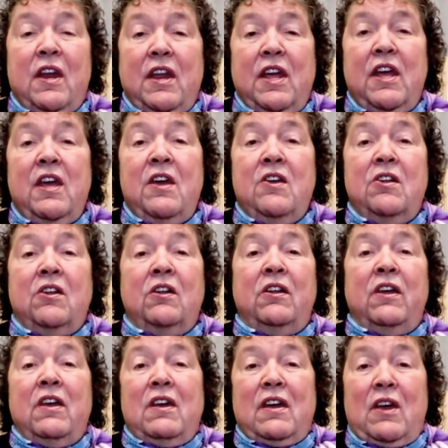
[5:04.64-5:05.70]
and
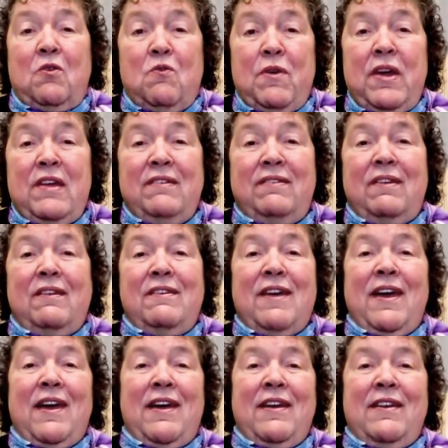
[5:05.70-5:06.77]
healed and raised the
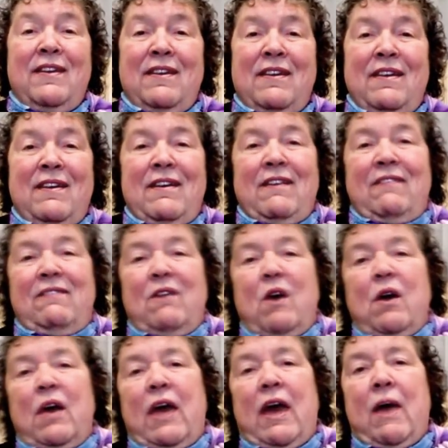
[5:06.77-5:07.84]
dead and
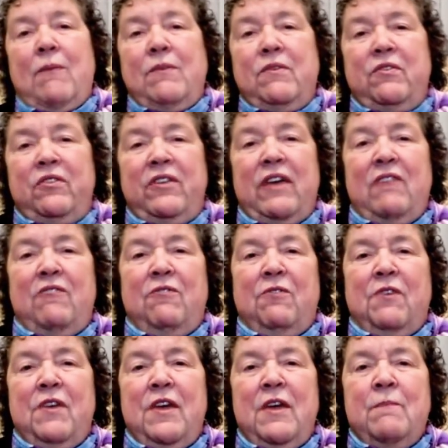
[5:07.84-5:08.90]
saw captives set
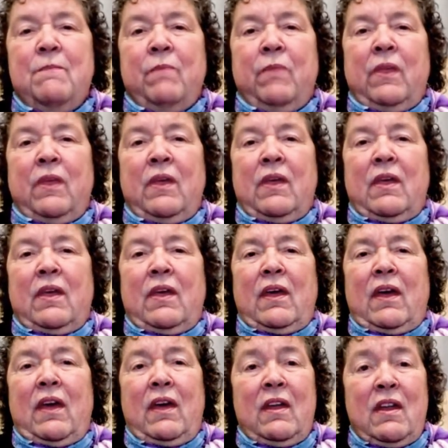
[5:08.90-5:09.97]
free.
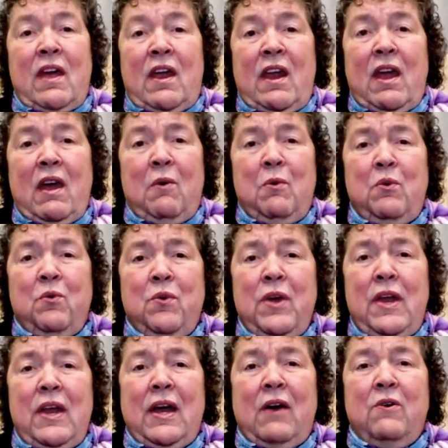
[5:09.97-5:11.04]
And, and I would
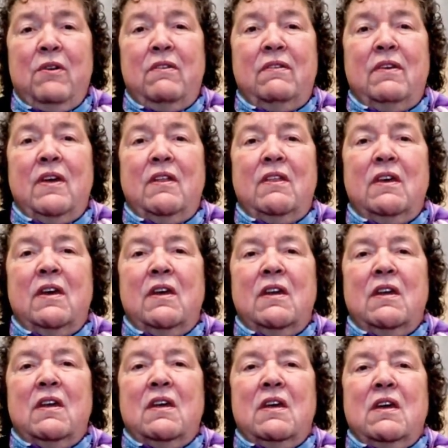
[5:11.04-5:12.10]
read how it said
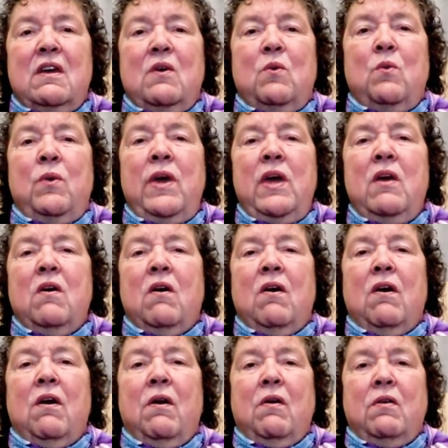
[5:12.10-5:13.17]
that we
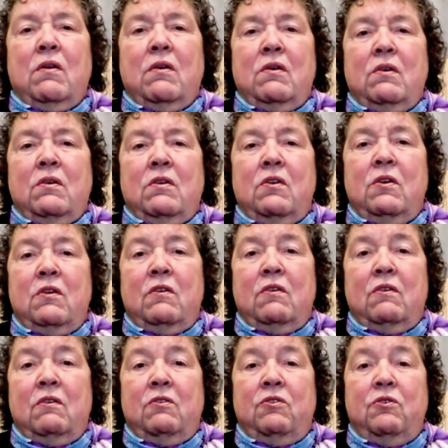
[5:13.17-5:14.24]
are to
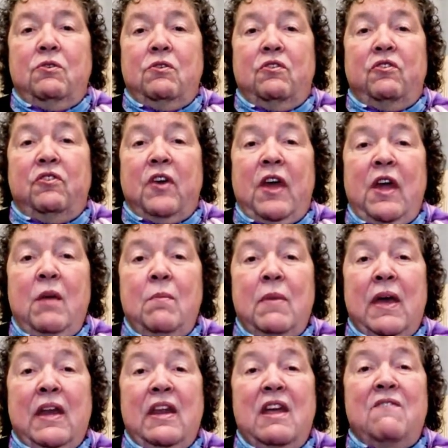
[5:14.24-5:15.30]
do the same
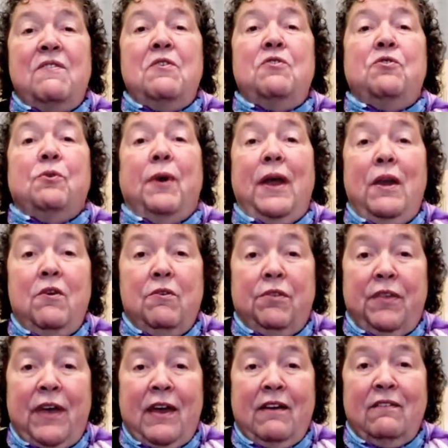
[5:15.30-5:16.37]
and even greater
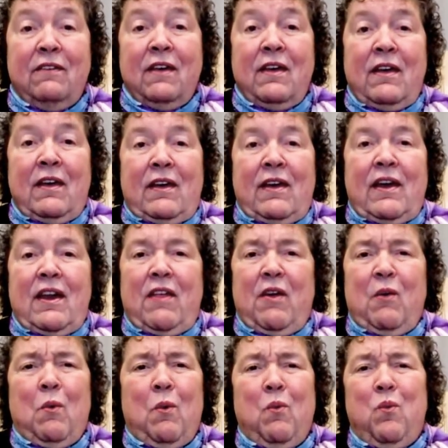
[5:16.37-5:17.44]
things. And I
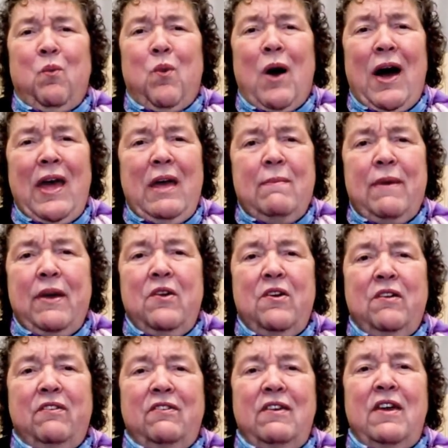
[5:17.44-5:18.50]
thought, well, why am I
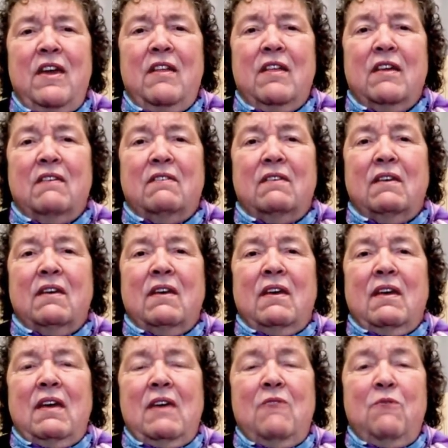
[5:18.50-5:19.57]
not seeing this?
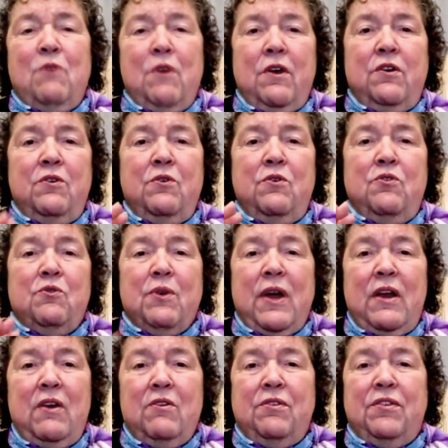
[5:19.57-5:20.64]
If we're to do
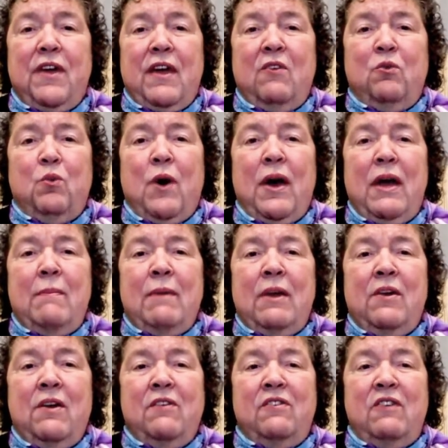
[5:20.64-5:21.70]
greater things, why am I
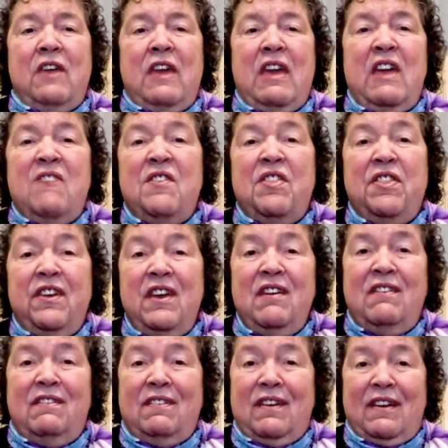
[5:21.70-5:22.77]
not seeing even
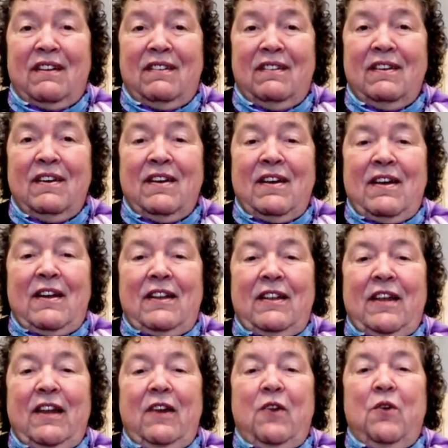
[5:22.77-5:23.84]
these things,
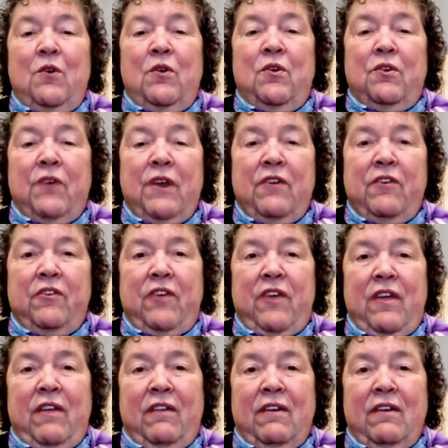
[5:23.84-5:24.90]
let alone greater
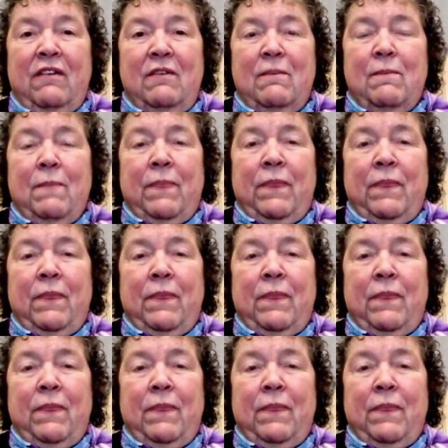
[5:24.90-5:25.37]
seeing things?